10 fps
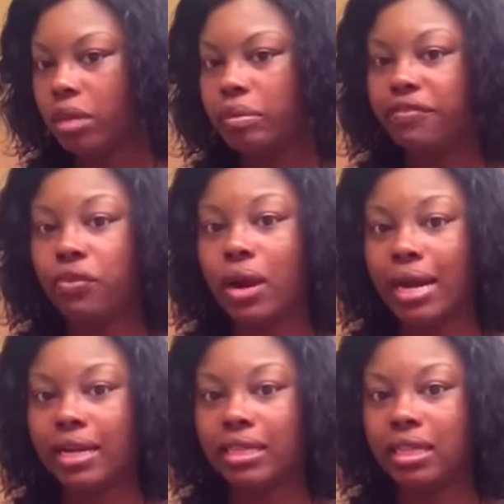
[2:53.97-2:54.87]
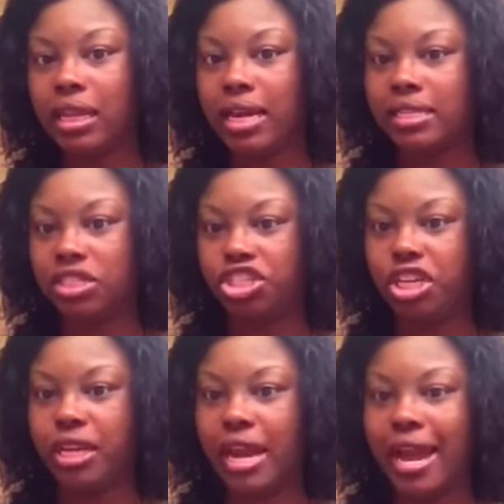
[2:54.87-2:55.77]
before I cut the lace. I
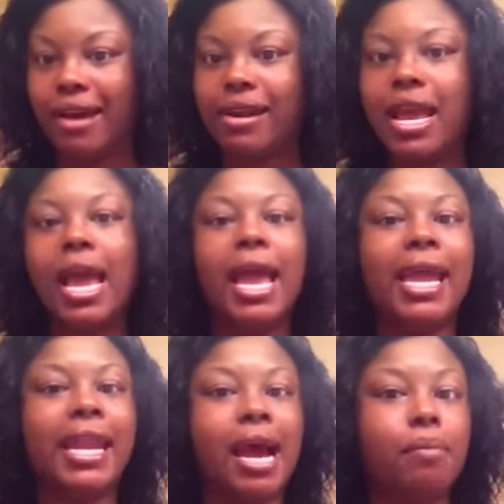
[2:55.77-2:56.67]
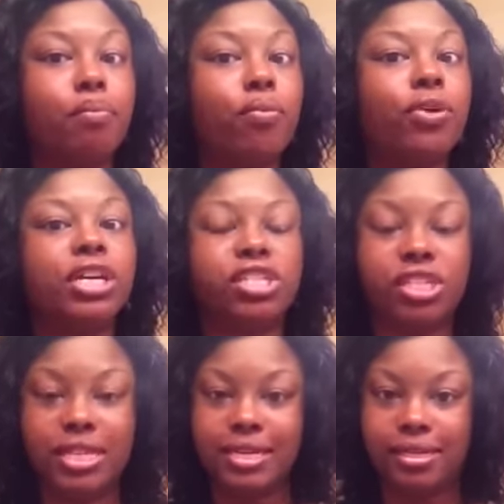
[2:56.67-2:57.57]
shook it out and I
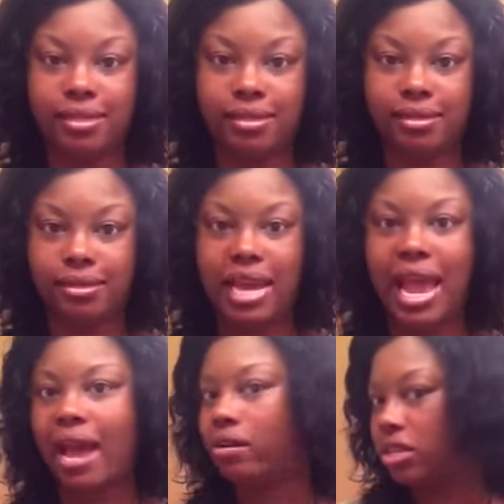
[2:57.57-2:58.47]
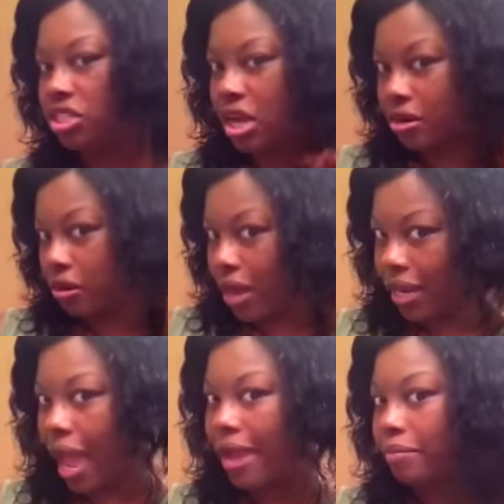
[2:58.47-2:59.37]
brushed it out, because y'all know I
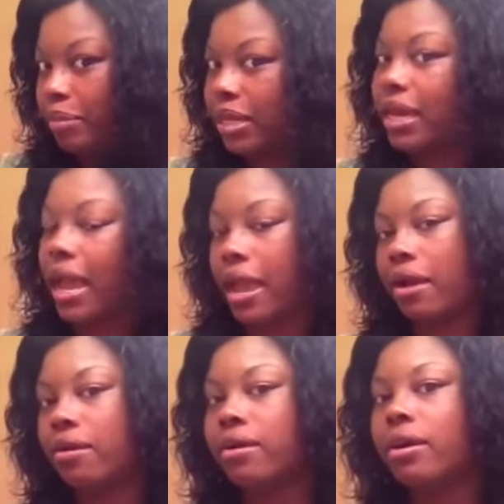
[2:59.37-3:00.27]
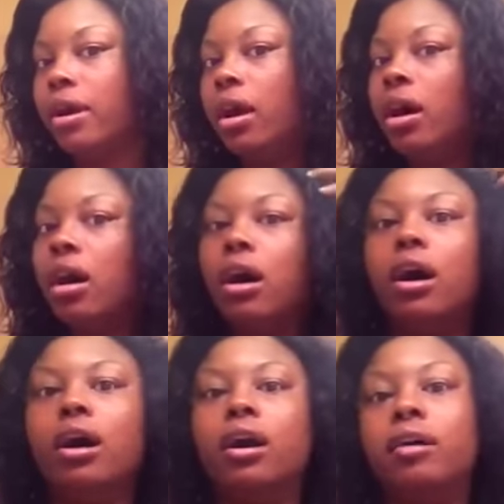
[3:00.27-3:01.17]
like big hair.
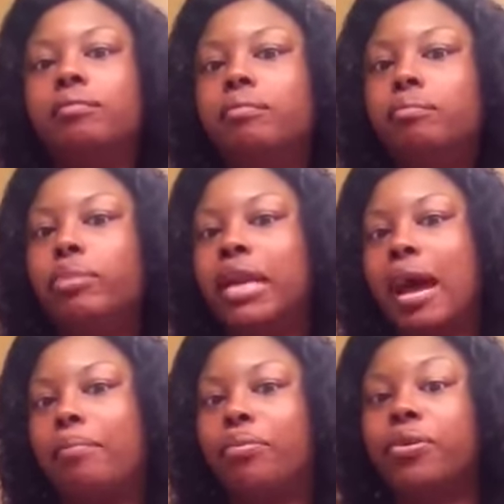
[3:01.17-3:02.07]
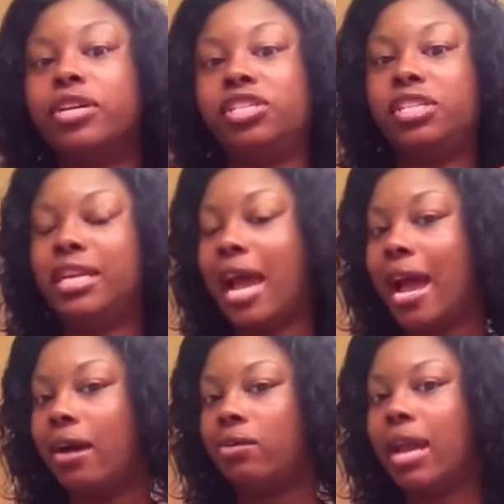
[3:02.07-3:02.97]
But I brushed it
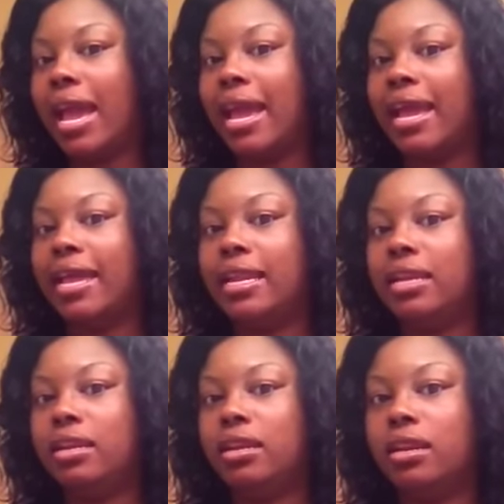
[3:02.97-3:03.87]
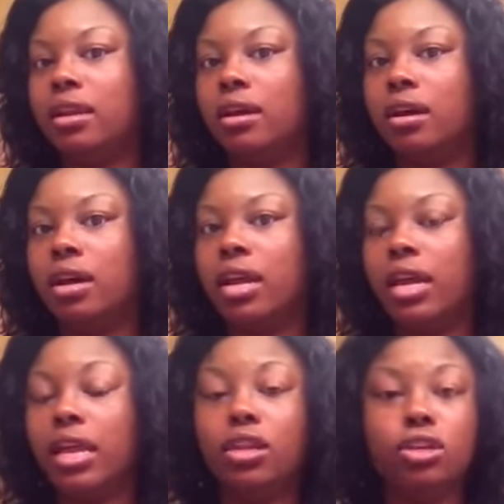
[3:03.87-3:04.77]
out and
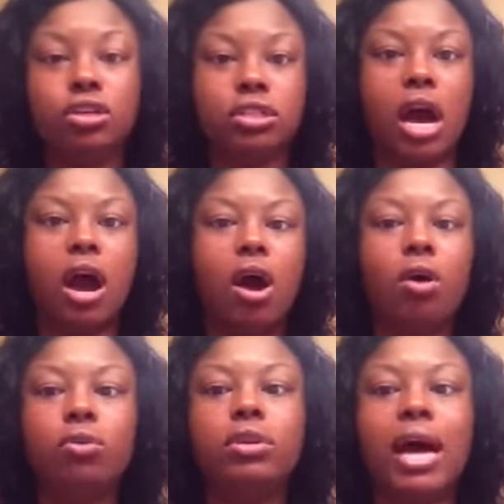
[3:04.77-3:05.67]
it looked a whole